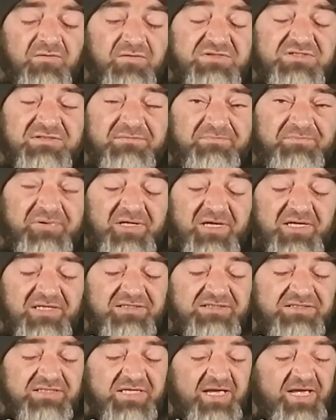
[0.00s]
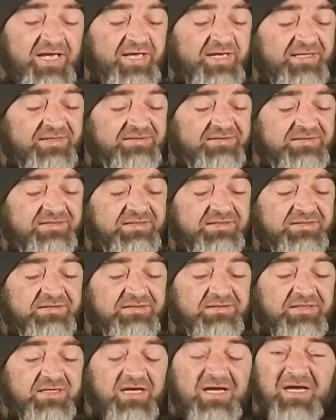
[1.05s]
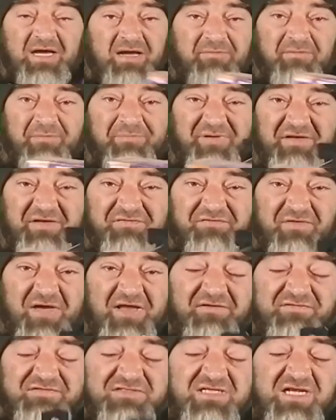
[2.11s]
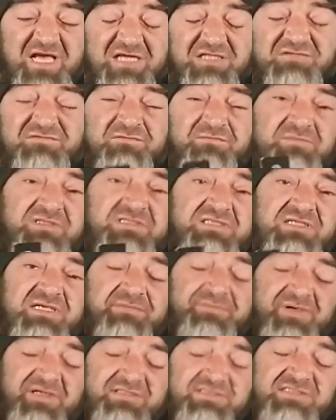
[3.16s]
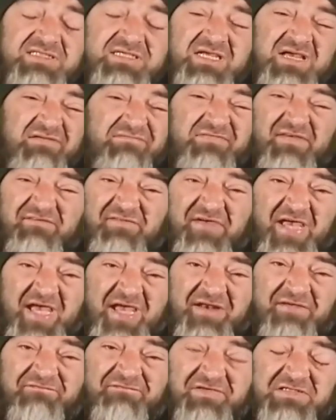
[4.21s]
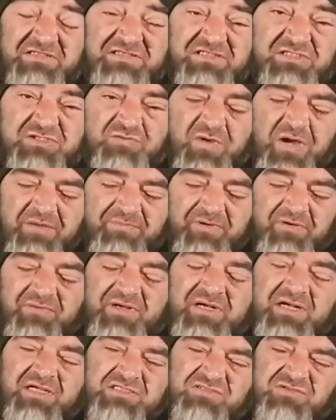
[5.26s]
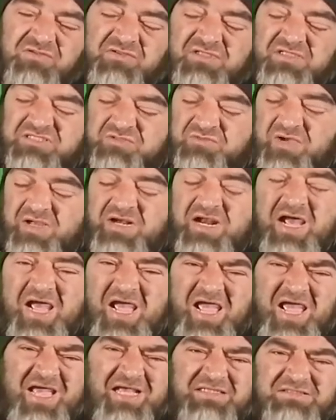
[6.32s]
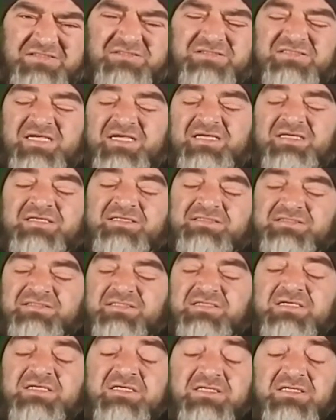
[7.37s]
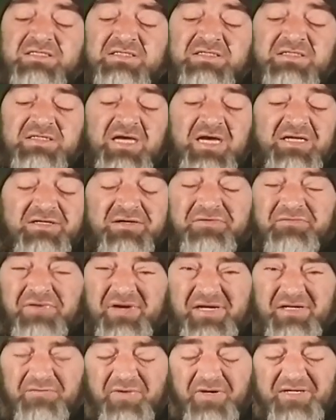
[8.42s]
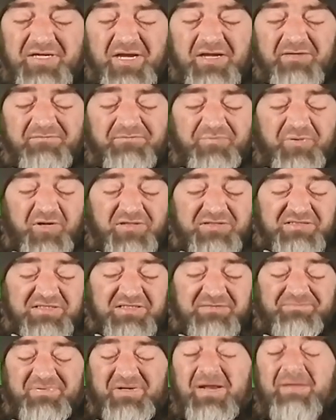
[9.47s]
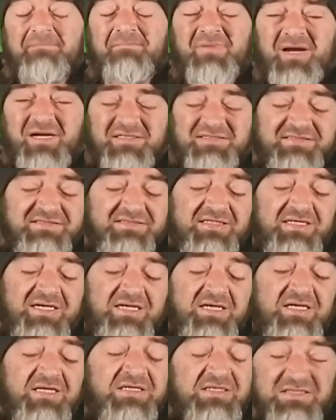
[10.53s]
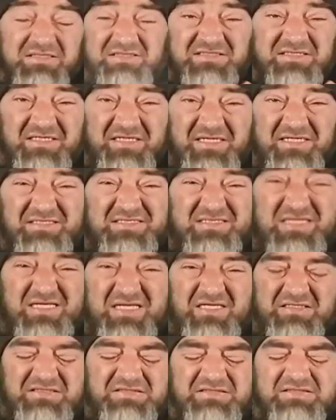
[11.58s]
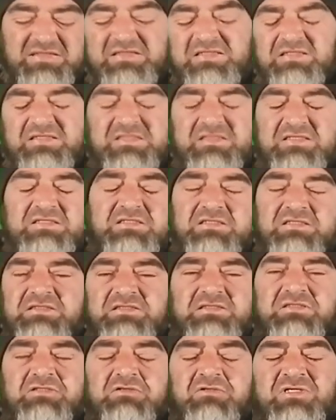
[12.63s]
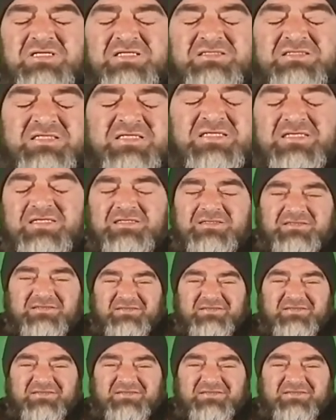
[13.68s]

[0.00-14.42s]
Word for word: Awesome place, and I'm a big fan of Slash from the TMNT. I've never had a vintage one, but when I saw this one, I had to take it. I don't really want to unbox it, but I must. So let's do it.